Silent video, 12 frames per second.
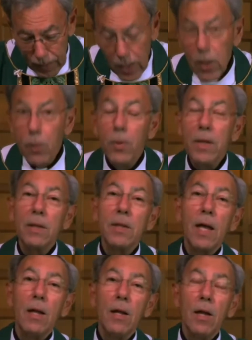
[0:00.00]
Be it
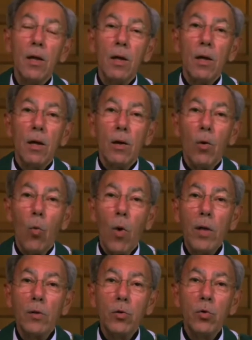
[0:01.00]
then
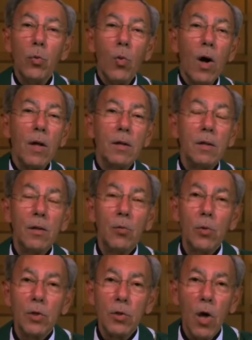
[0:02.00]
one-to-one, and
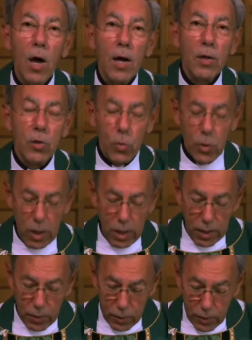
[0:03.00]
we're talking to one
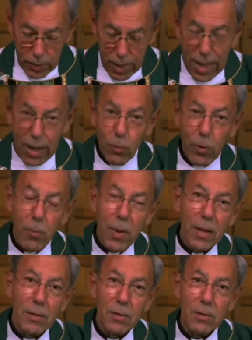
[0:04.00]
another, and
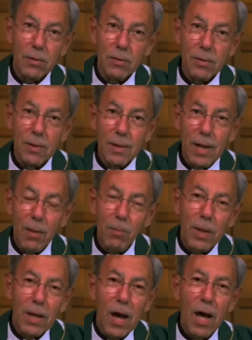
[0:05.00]
repent and
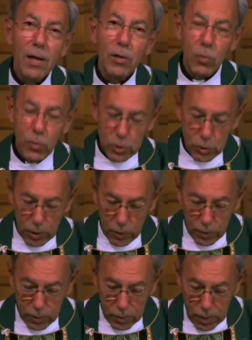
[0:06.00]
be kind to each
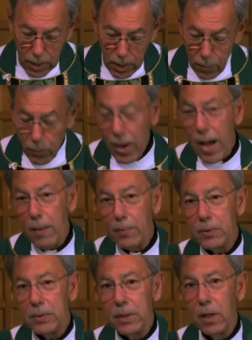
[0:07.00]
other,
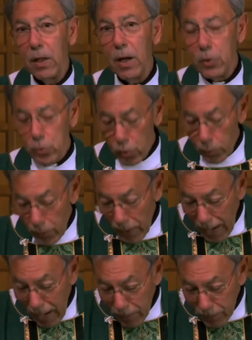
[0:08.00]
perhaps in a large group,
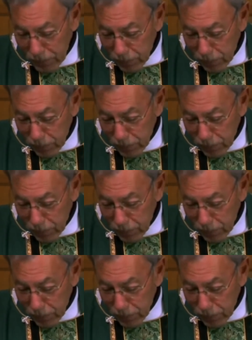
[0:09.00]
perhaps,